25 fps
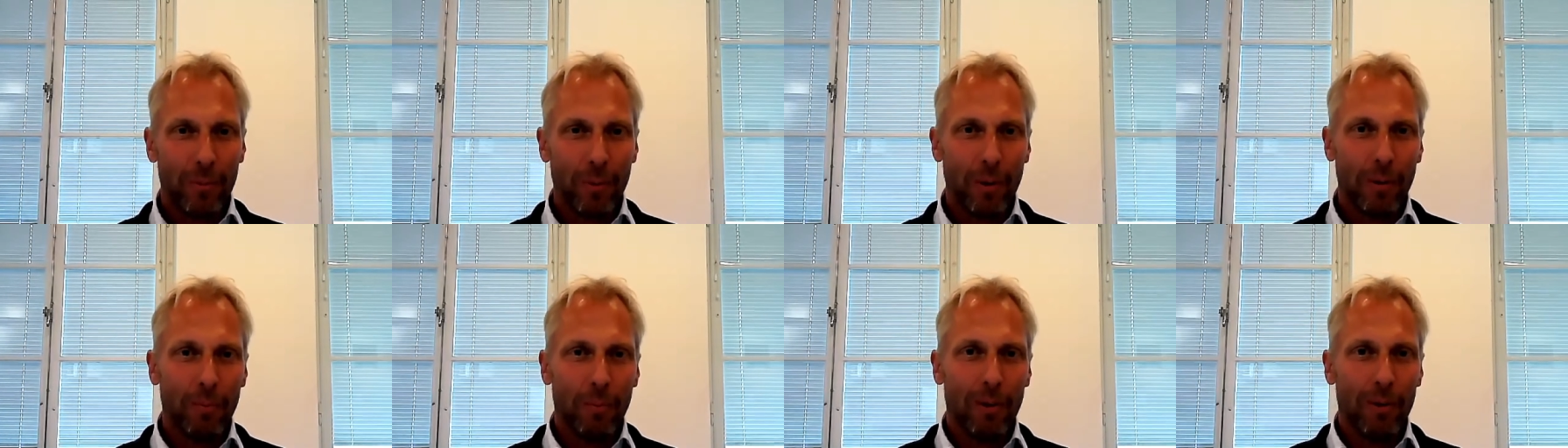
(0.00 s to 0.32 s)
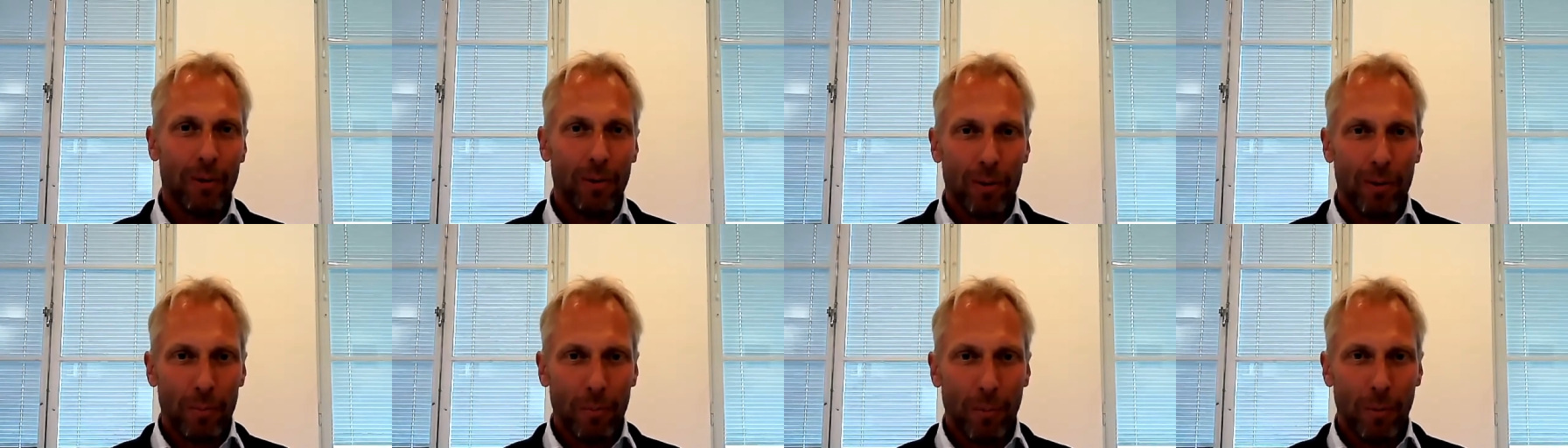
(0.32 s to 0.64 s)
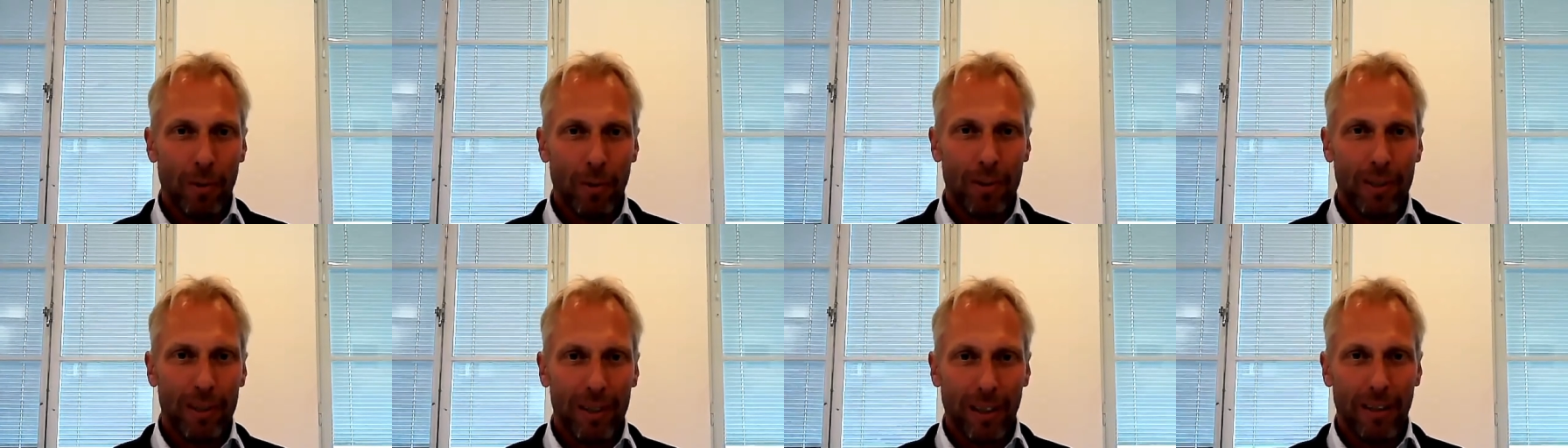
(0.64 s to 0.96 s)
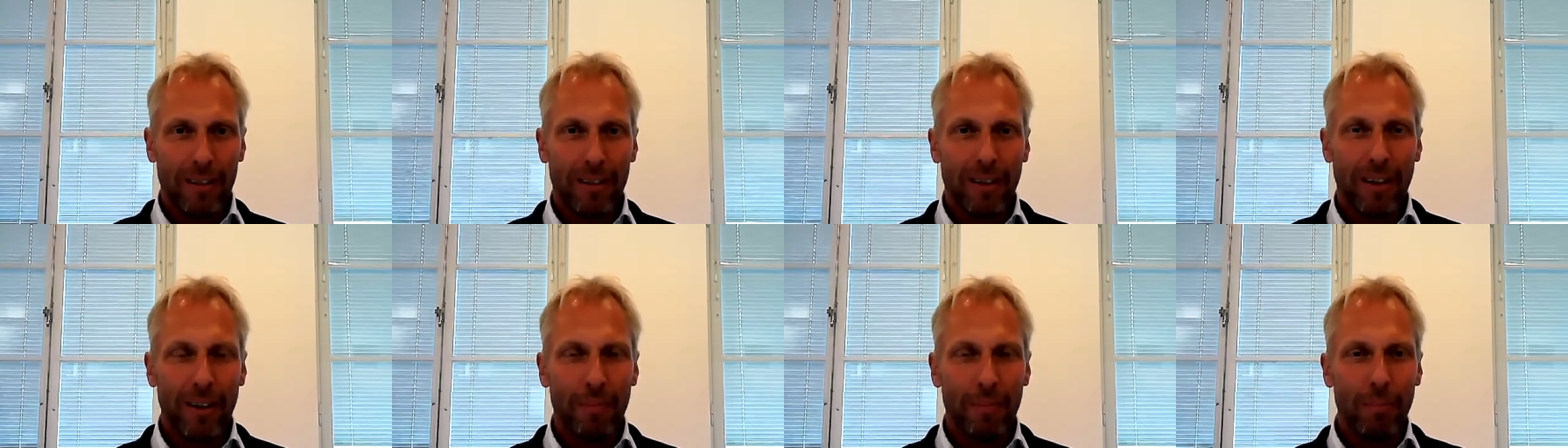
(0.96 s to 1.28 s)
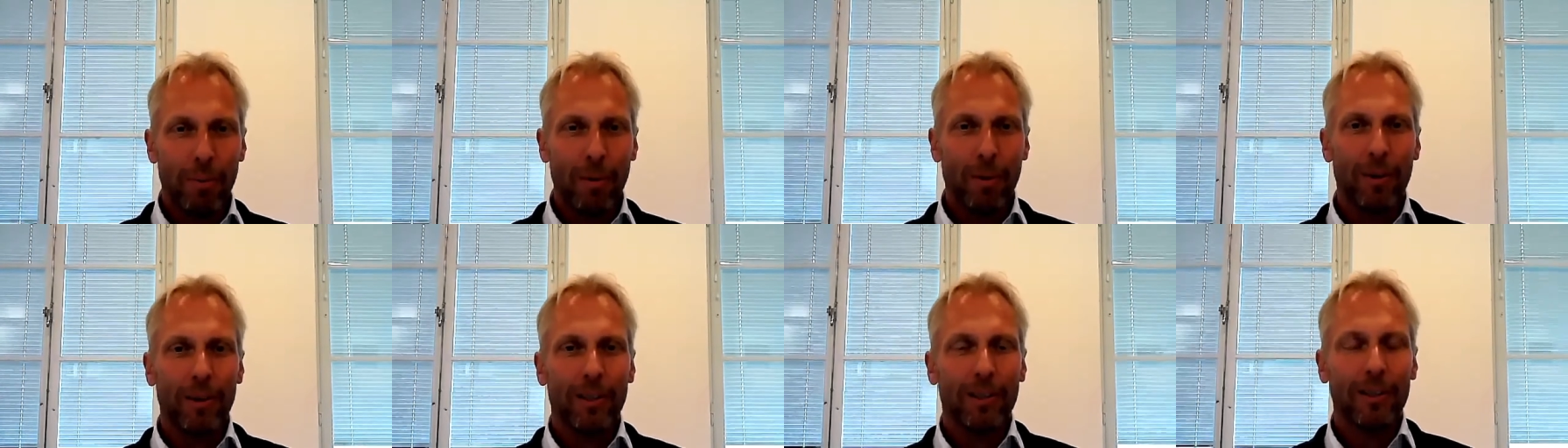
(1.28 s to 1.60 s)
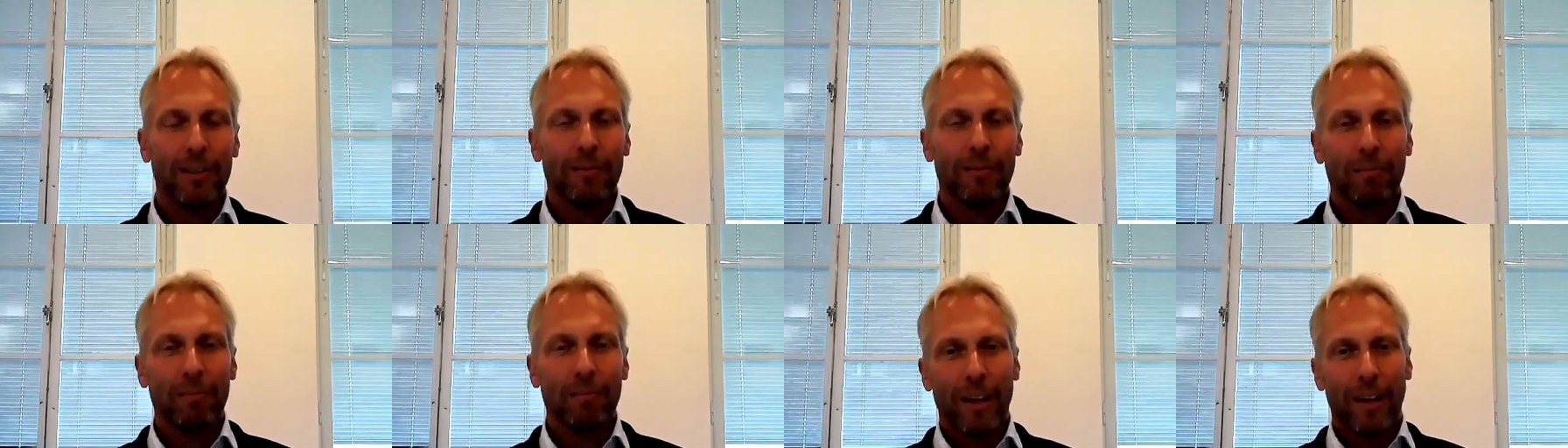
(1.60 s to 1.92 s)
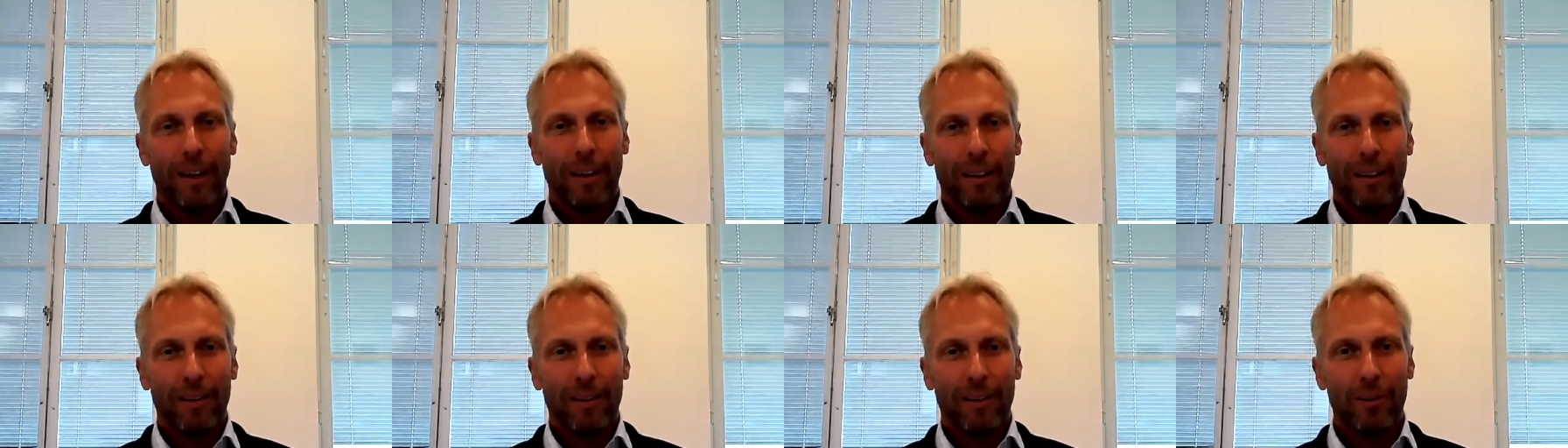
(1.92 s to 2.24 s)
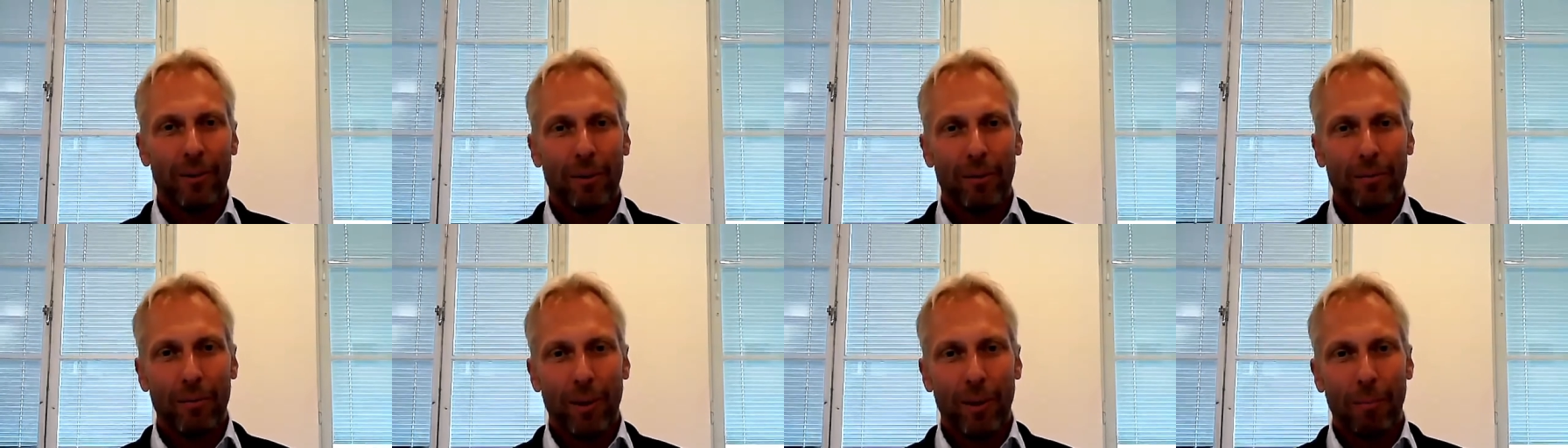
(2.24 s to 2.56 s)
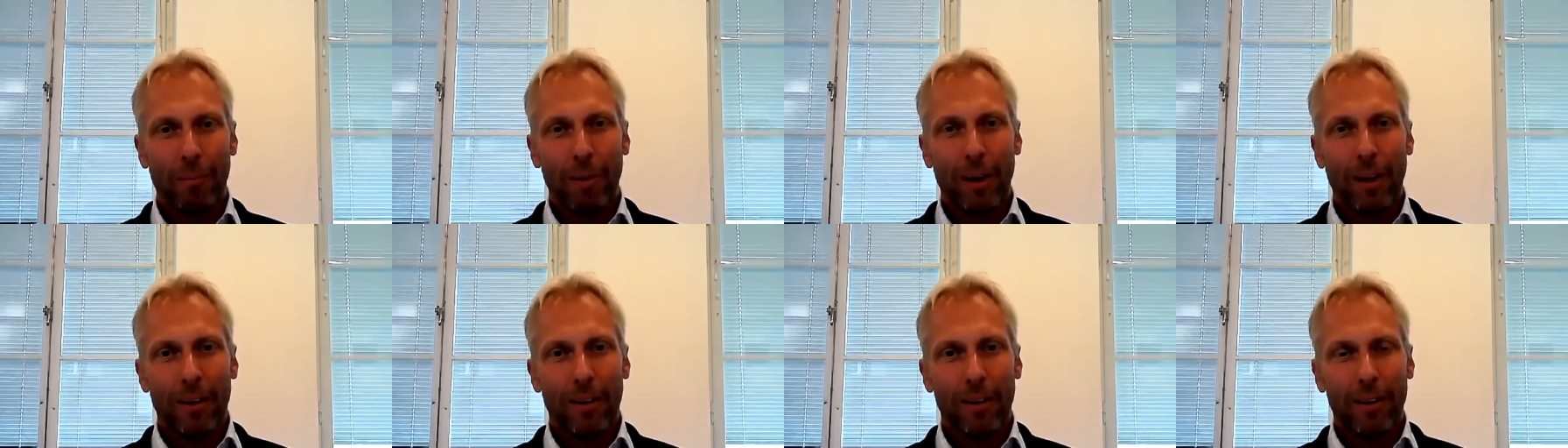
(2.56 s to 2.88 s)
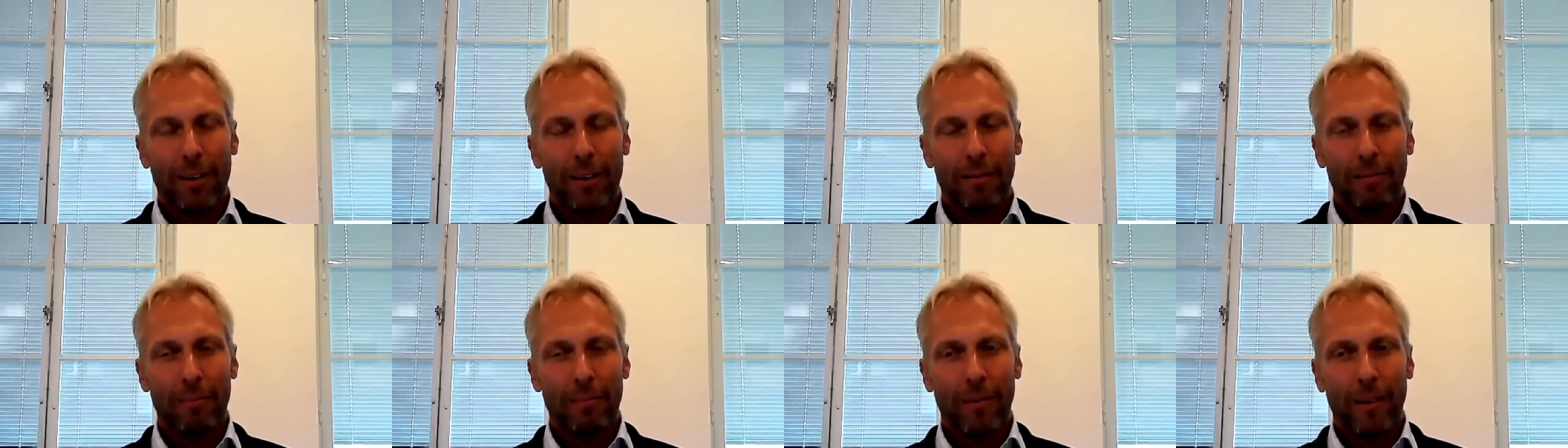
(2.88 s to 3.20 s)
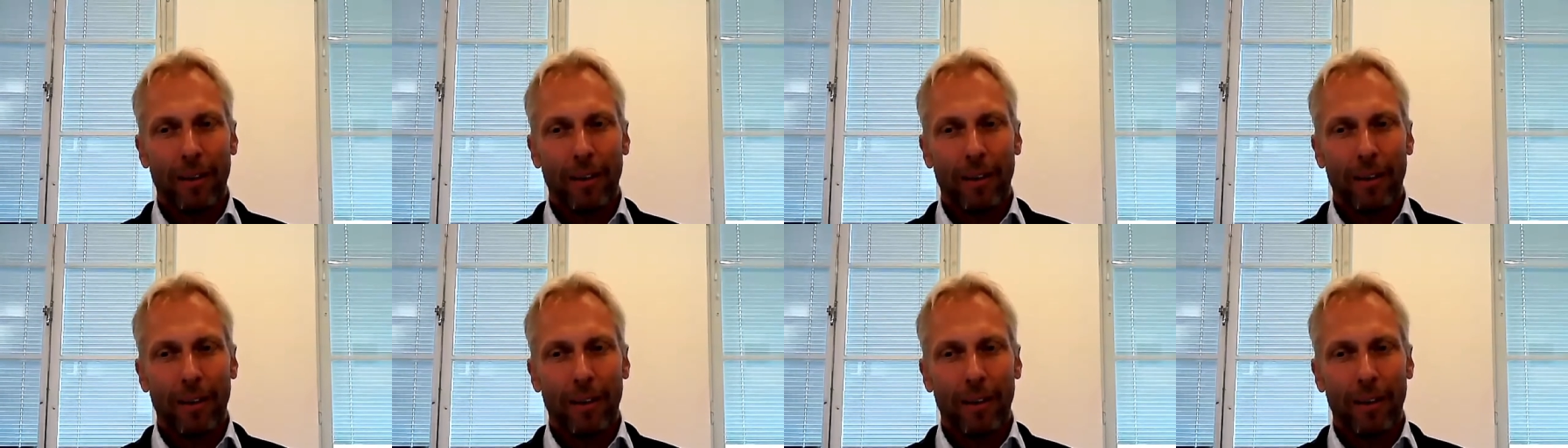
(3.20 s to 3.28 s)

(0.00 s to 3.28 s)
We will use more second-hand parts, and it's good for the planet.